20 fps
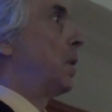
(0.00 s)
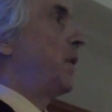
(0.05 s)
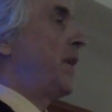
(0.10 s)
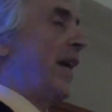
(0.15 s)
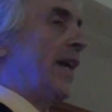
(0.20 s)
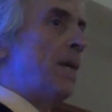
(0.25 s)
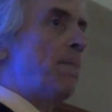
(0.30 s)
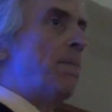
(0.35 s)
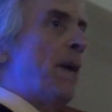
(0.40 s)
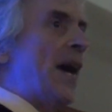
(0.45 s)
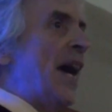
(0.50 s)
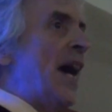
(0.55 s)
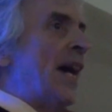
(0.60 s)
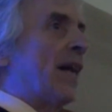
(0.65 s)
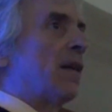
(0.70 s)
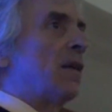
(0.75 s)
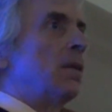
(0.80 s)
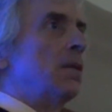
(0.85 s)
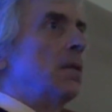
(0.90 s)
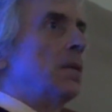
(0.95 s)
Take it
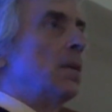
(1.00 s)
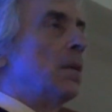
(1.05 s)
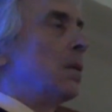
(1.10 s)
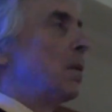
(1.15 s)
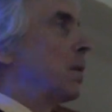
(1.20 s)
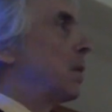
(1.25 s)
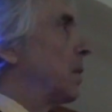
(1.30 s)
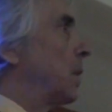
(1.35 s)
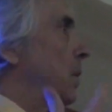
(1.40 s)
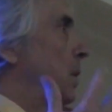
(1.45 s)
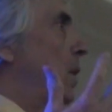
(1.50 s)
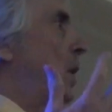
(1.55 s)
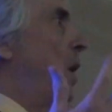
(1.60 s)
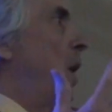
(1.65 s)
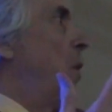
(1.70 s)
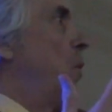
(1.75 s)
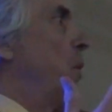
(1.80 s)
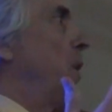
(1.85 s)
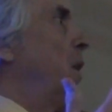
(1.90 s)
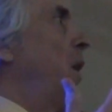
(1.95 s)
back. You
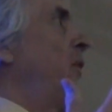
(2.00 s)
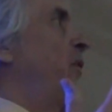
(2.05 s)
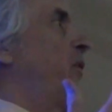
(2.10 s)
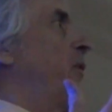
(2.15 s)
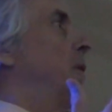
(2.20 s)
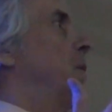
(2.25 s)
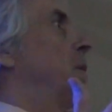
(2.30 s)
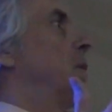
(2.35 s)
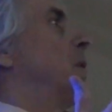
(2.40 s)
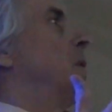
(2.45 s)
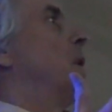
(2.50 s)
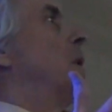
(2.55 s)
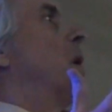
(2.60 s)
know, listen,